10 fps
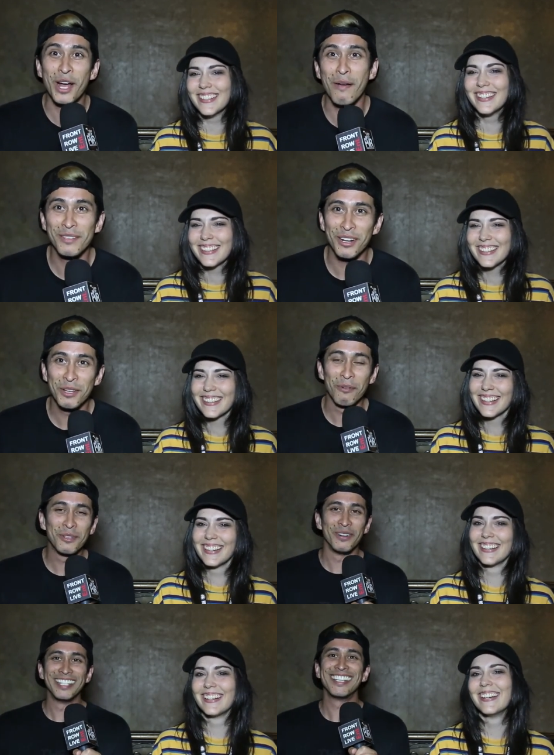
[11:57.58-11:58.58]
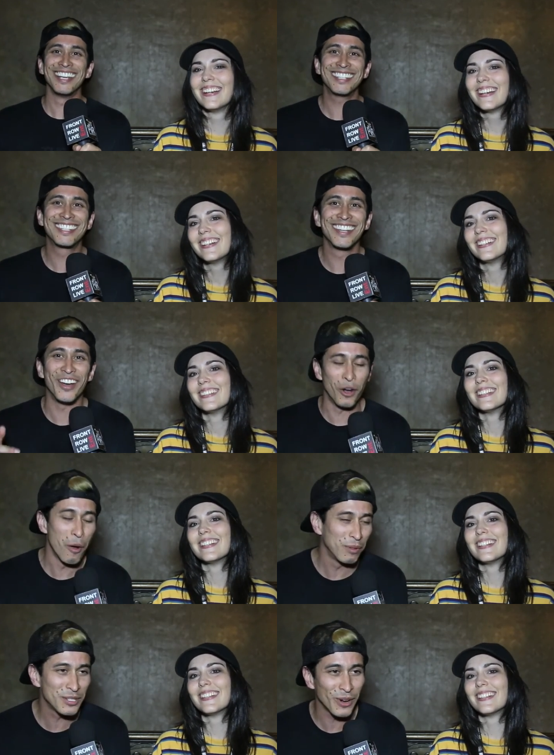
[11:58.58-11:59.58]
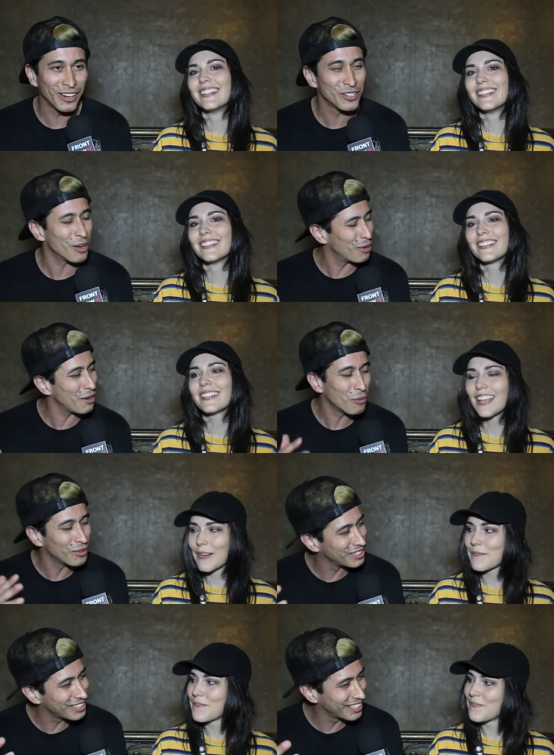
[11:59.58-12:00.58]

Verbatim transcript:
Speaker 1: drops October 26th on Hopeless Records. Oh wait. Yep.